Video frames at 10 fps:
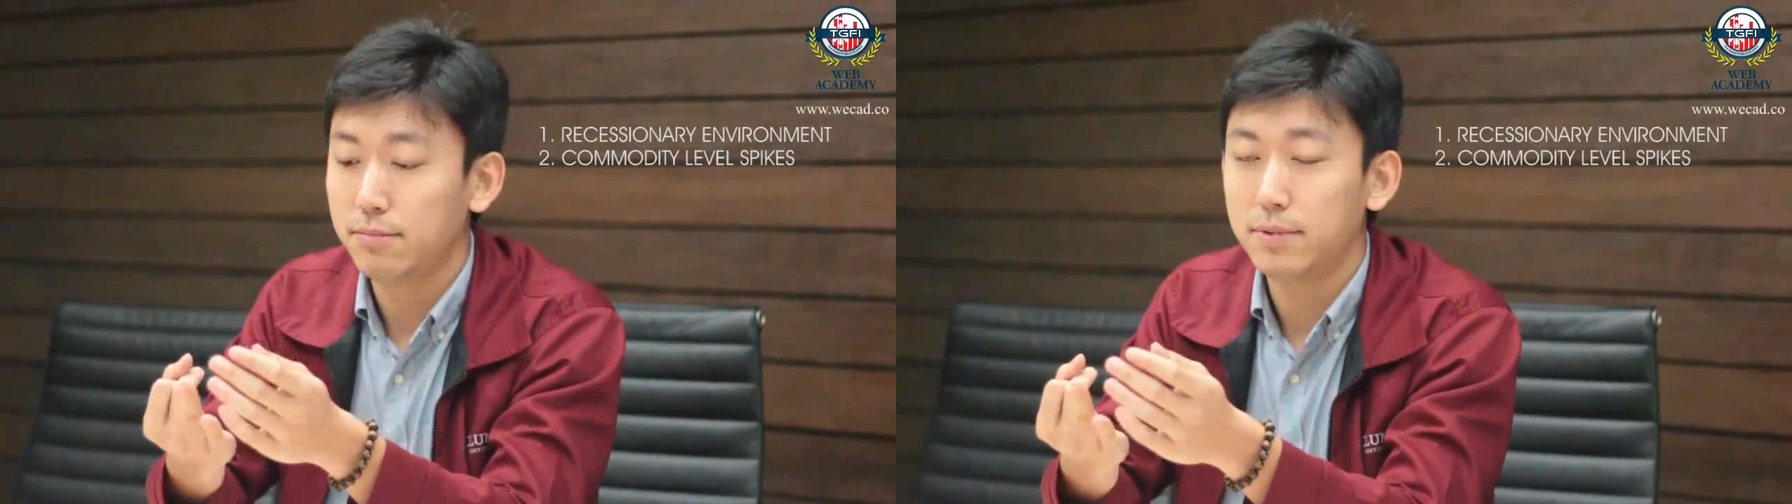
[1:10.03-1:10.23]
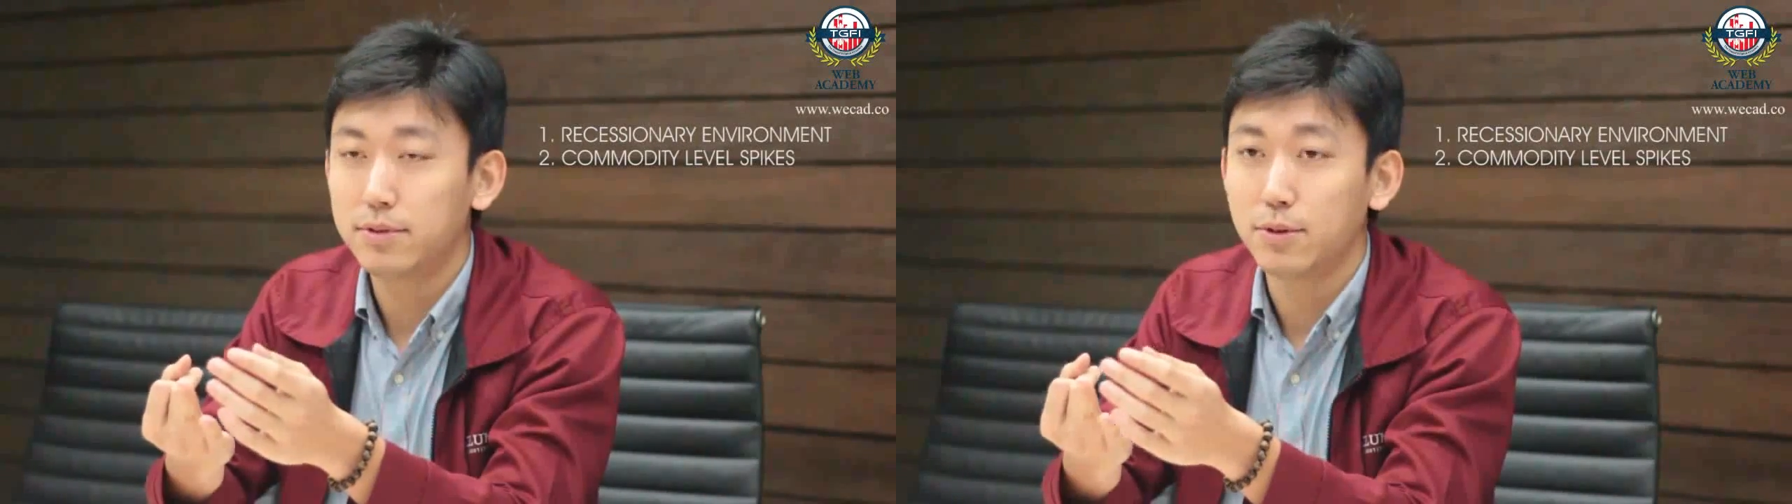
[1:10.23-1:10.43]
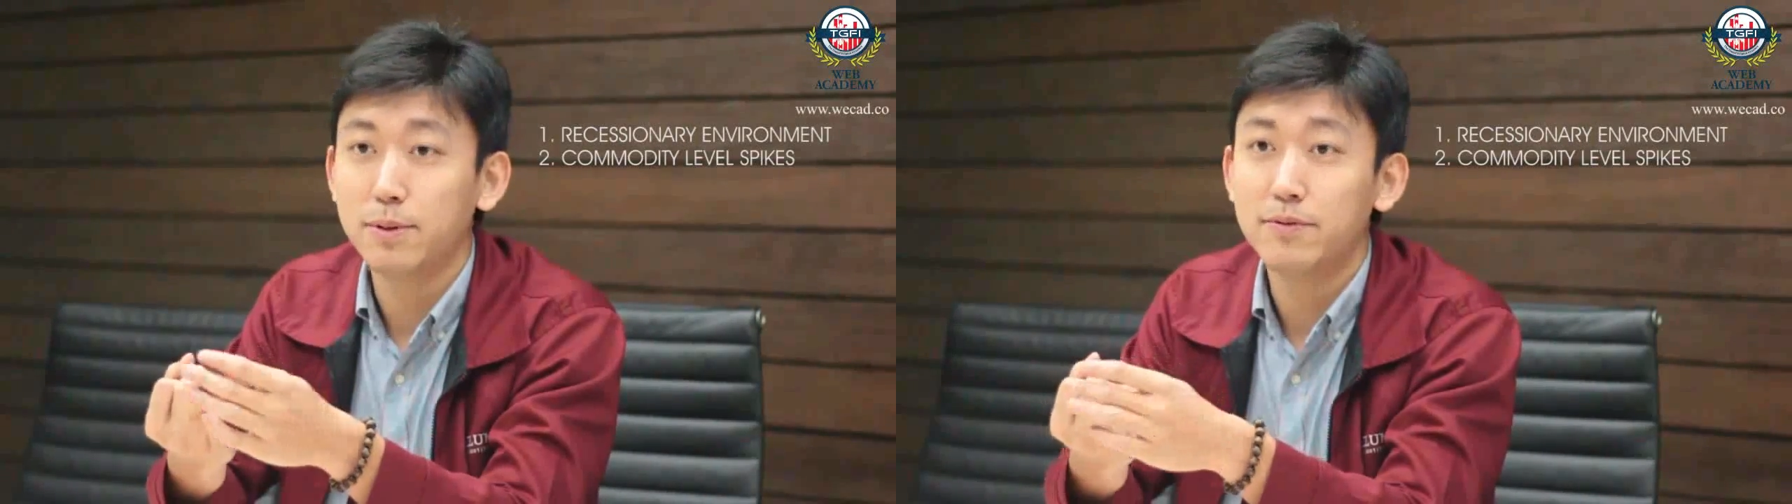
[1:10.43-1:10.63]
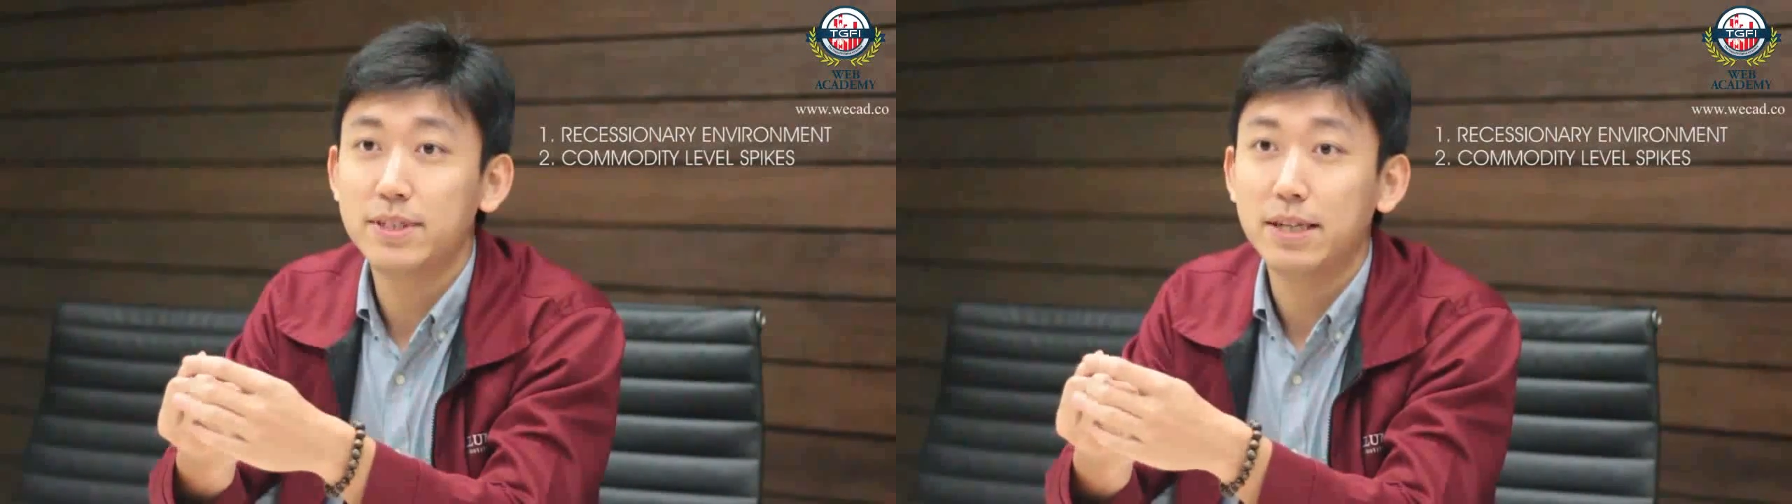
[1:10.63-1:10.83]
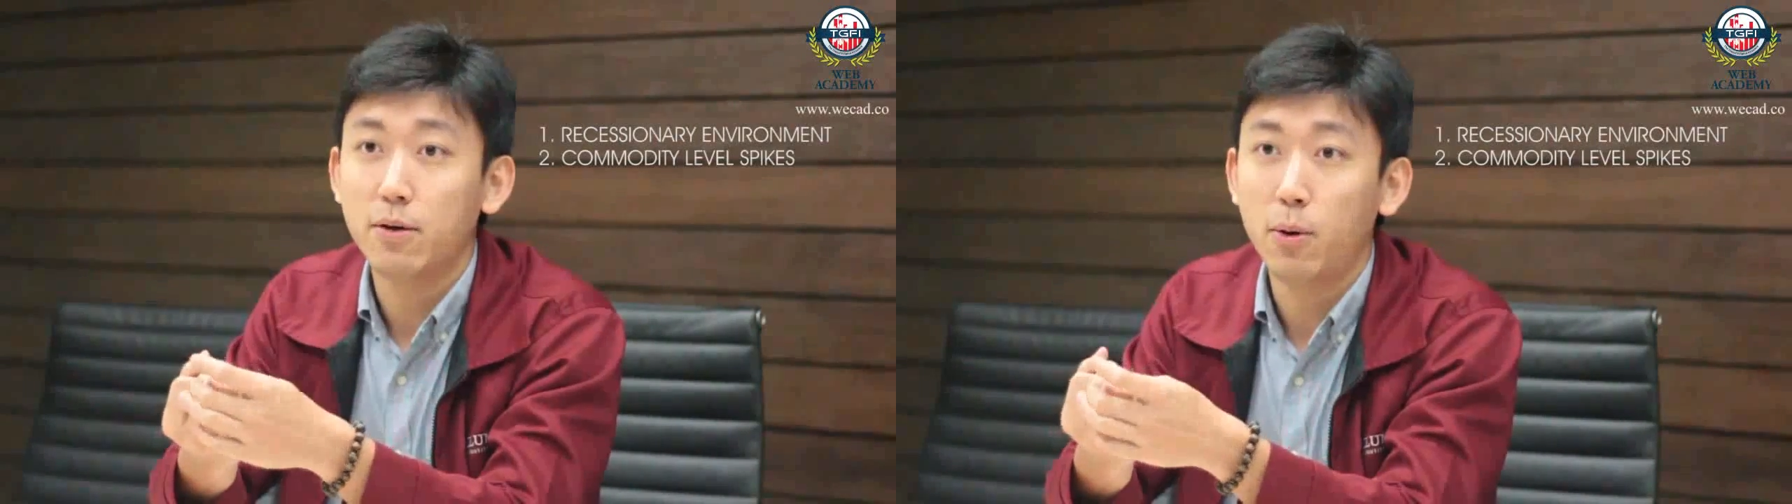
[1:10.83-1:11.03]
So we've
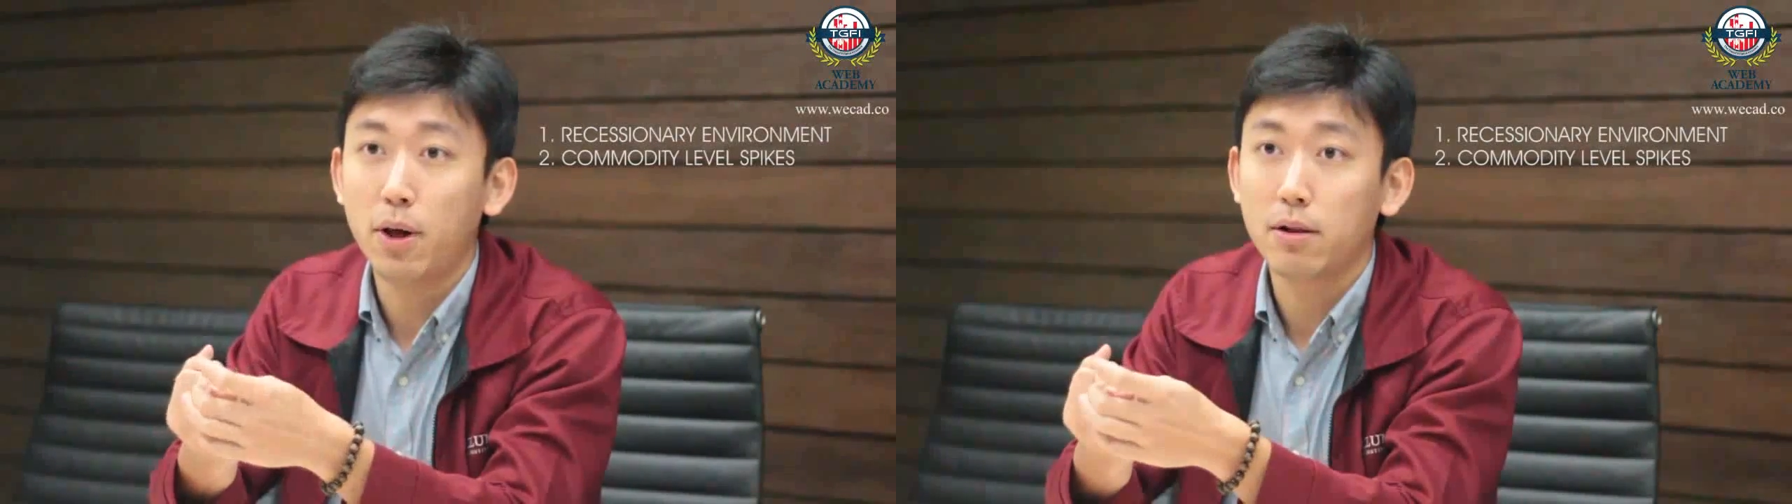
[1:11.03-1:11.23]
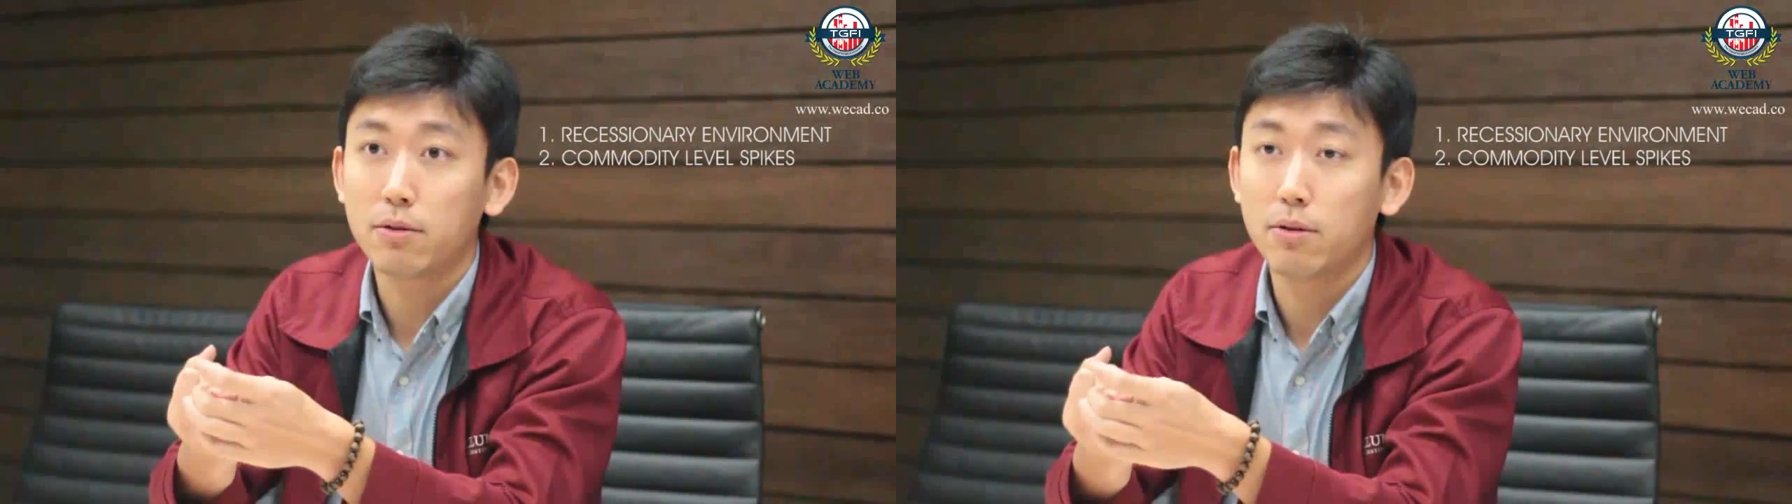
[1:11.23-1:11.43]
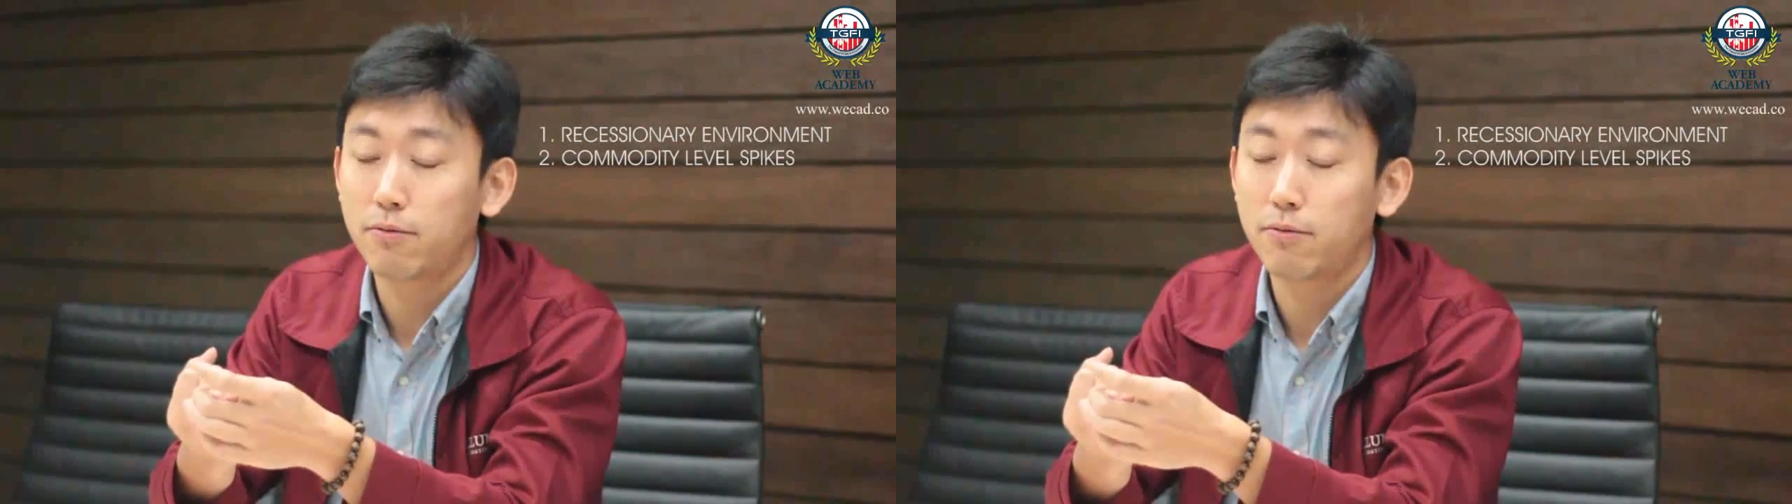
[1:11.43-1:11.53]
seen oil go